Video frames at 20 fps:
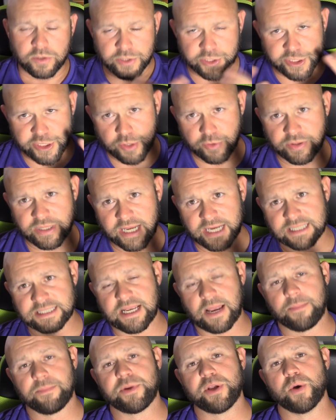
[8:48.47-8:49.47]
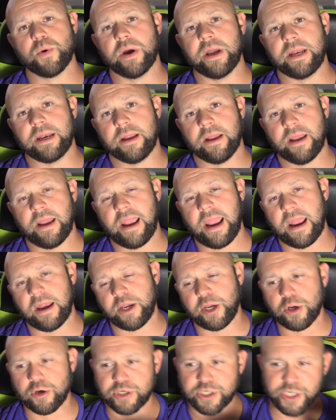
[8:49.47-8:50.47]
Two things I'm doing, and
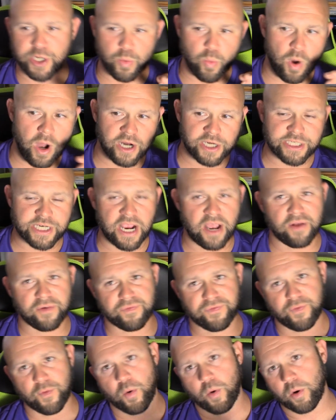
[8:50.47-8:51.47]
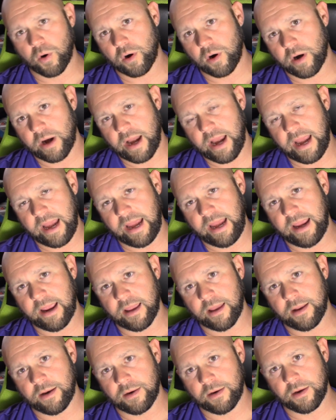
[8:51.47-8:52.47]
you should watch out for
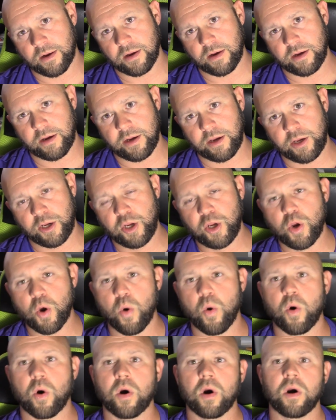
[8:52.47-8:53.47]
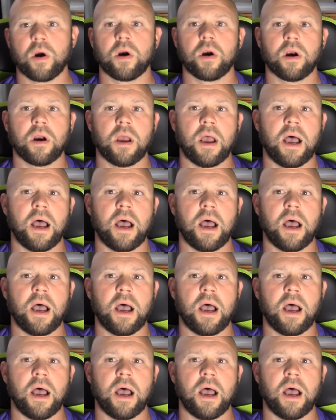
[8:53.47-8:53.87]
in your,